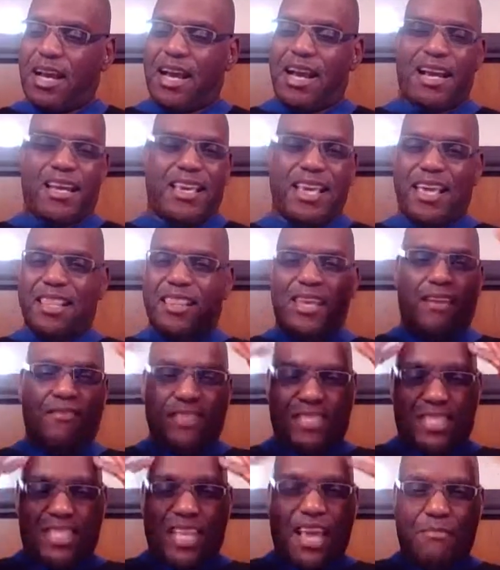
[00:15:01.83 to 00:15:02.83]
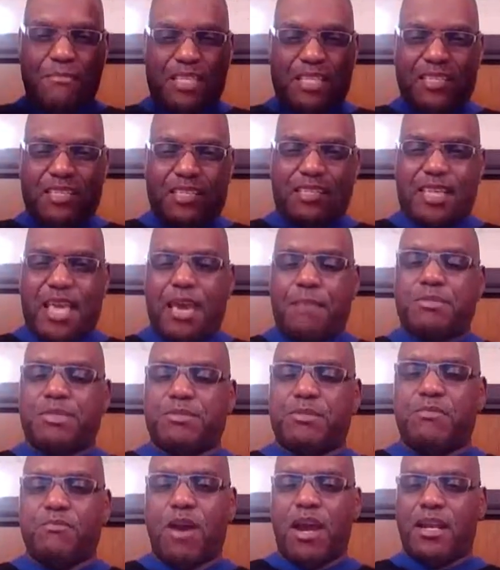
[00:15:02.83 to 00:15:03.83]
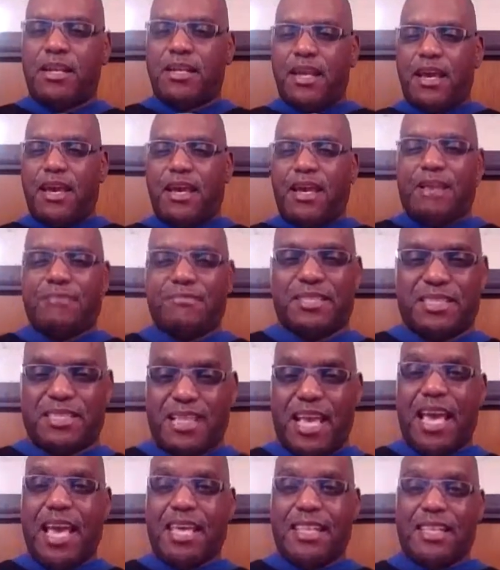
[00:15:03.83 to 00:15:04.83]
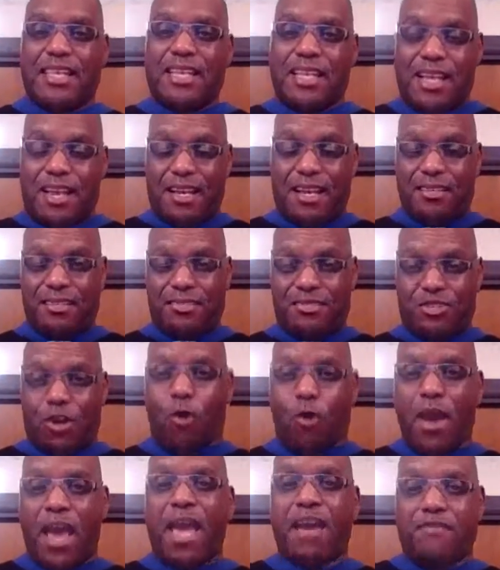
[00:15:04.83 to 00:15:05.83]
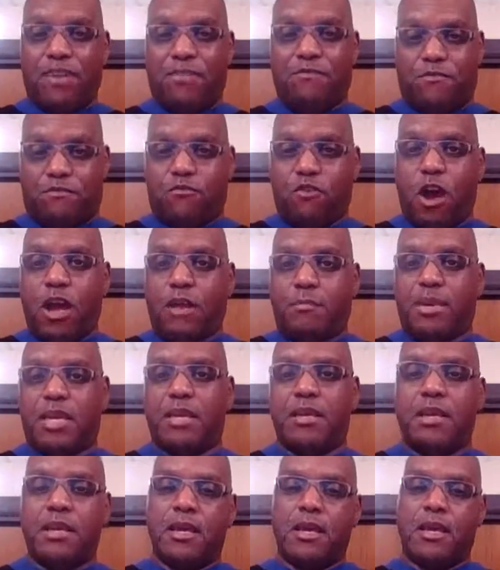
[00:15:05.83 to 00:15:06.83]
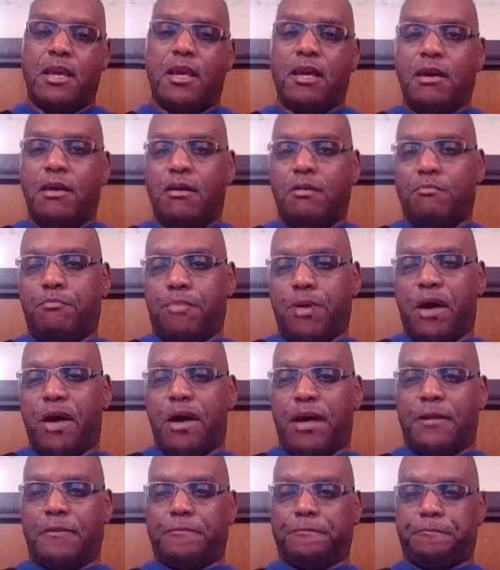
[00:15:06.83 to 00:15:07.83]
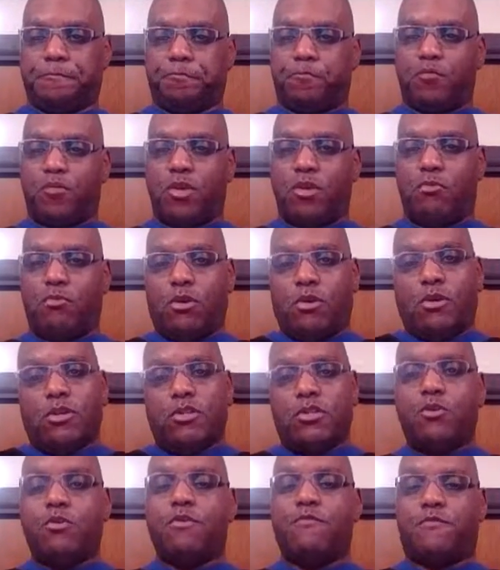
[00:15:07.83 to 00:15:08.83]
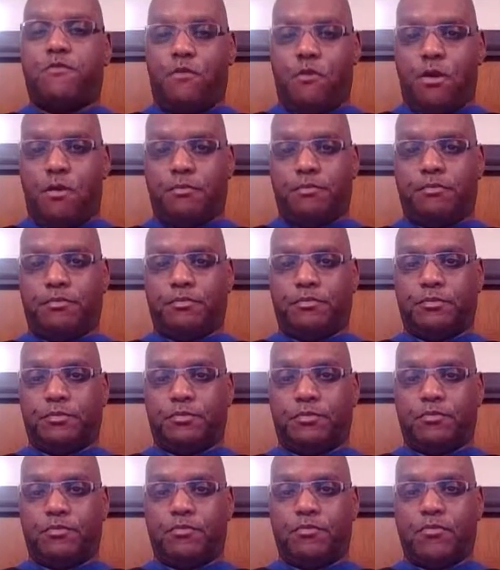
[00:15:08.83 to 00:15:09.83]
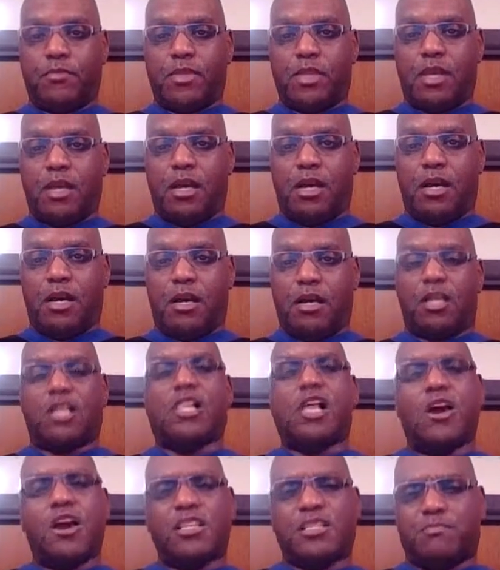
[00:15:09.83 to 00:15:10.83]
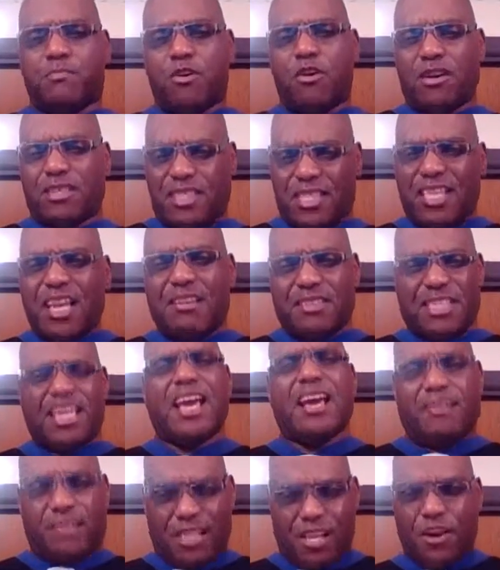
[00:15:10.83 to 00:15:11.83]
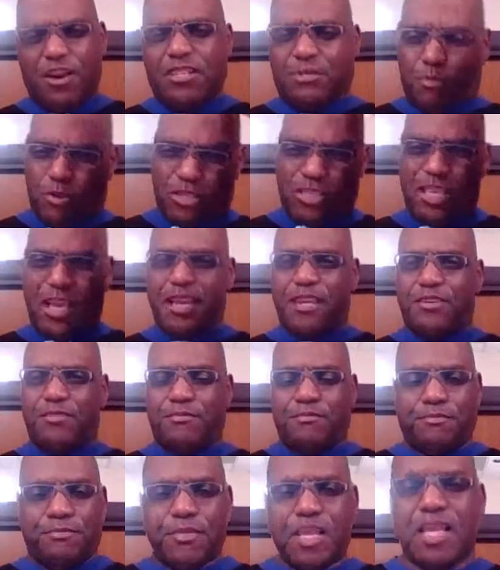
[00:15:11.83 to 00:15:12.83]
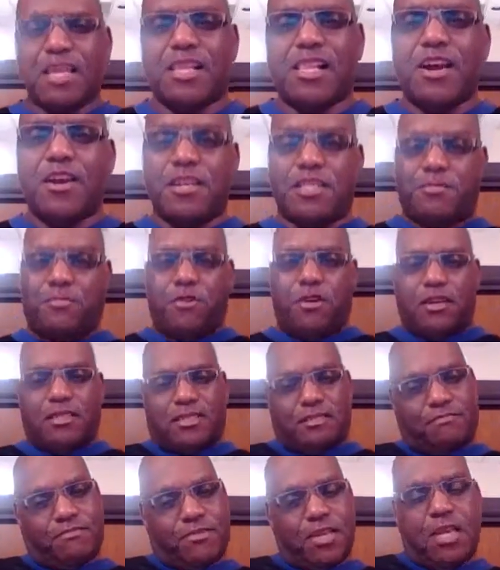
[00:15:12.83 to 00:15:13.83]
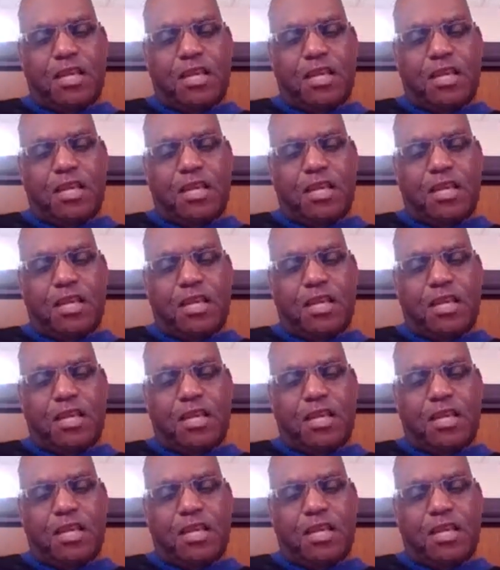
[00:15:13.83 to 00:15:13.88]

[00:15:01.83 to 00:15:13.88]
I can't think of his name. It just escapes me right now. And I'm sad that I don't have it in front of me. But we're going to do it for him. Clarence Brooks. I think, yeah, Clarence Brooks. Thank you. Clarence Brooks.